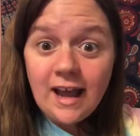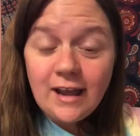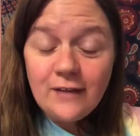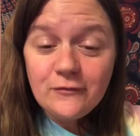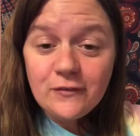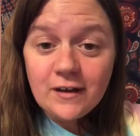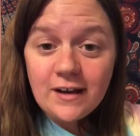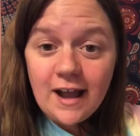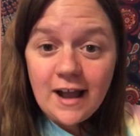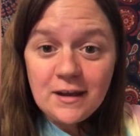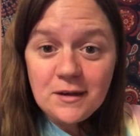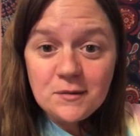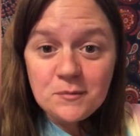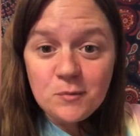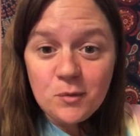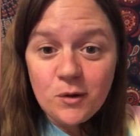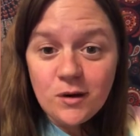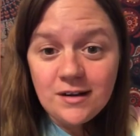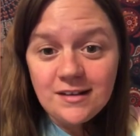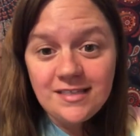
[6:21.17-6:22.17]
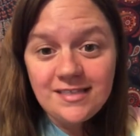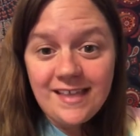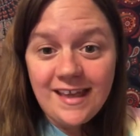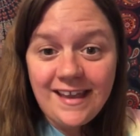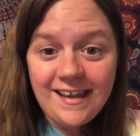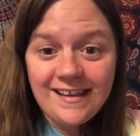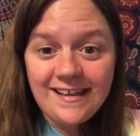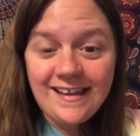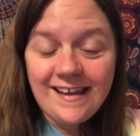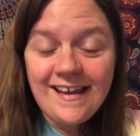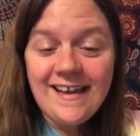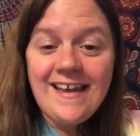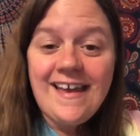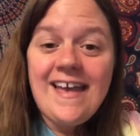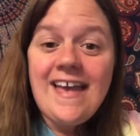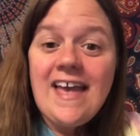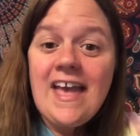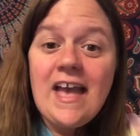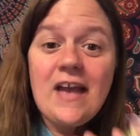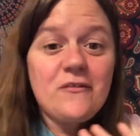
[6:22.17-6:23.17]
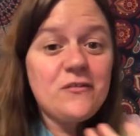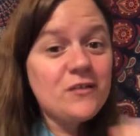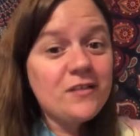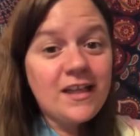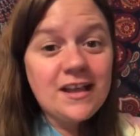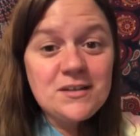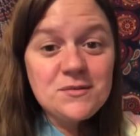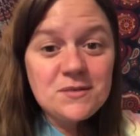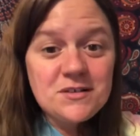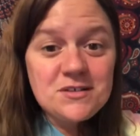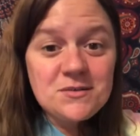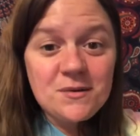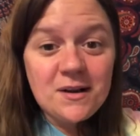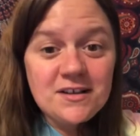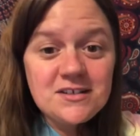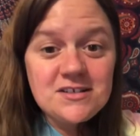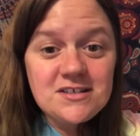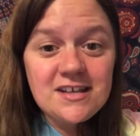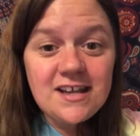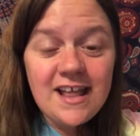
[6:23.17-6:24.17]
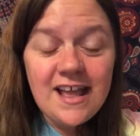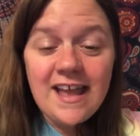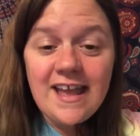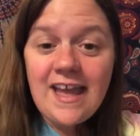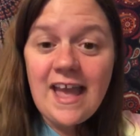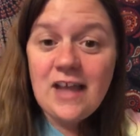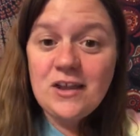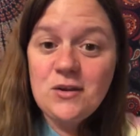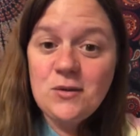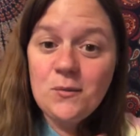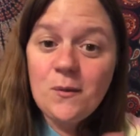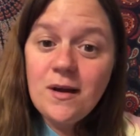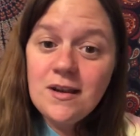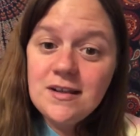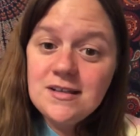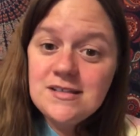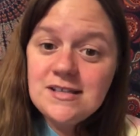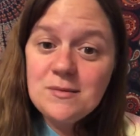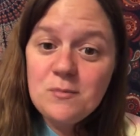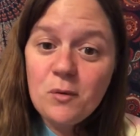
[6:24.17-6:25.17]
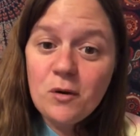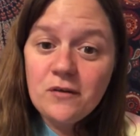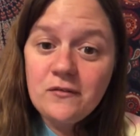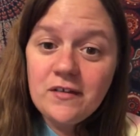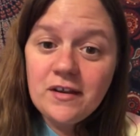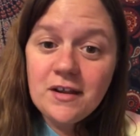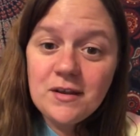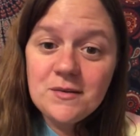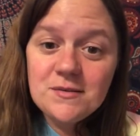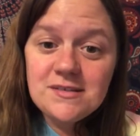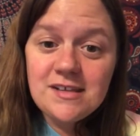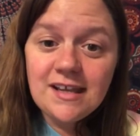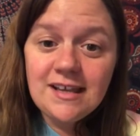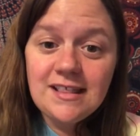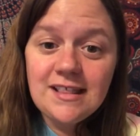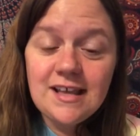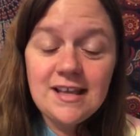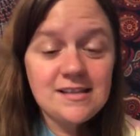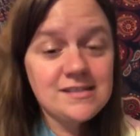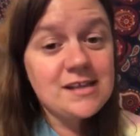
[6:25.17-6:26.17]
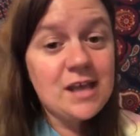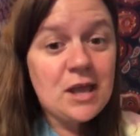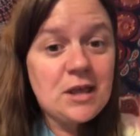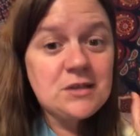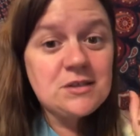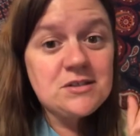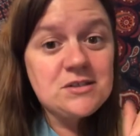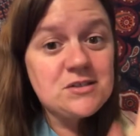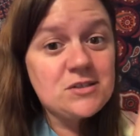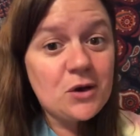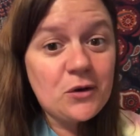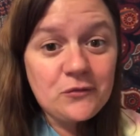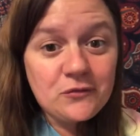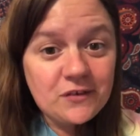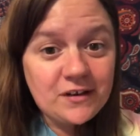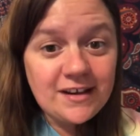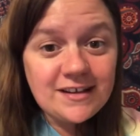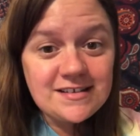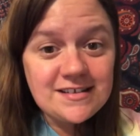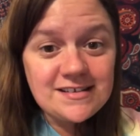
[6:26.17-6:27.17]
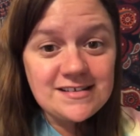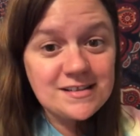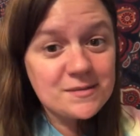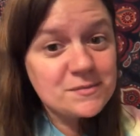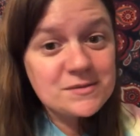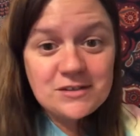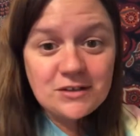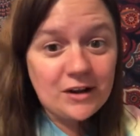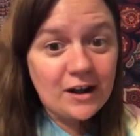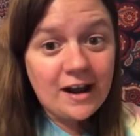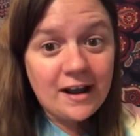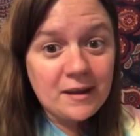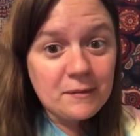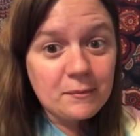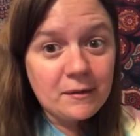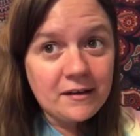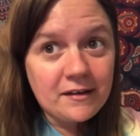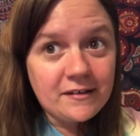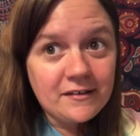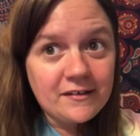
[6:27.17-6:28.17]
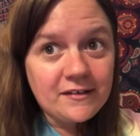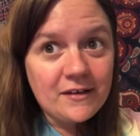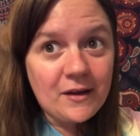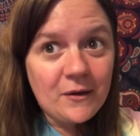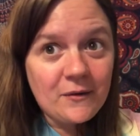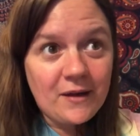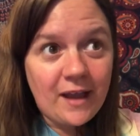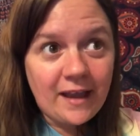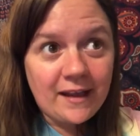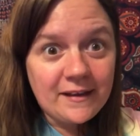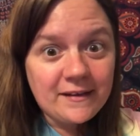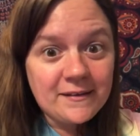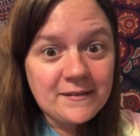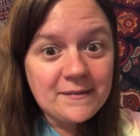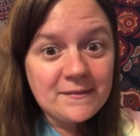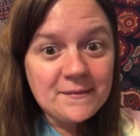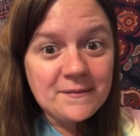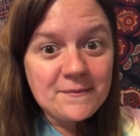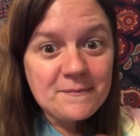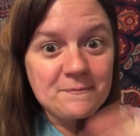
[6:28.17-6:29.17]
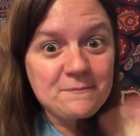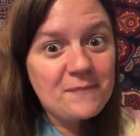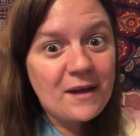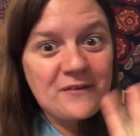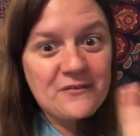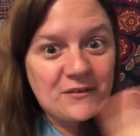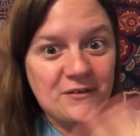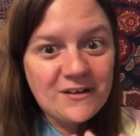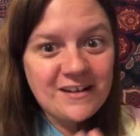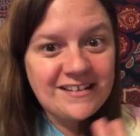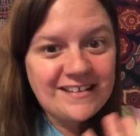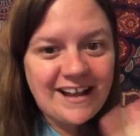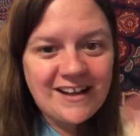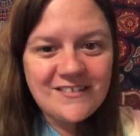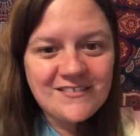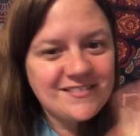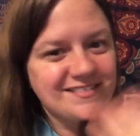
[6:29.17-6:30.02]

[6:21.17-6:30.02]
I forgot an important thing. If you liked what you watched today and you want to see more videos like this, don't forget to subscribe. Okay, bye for real now.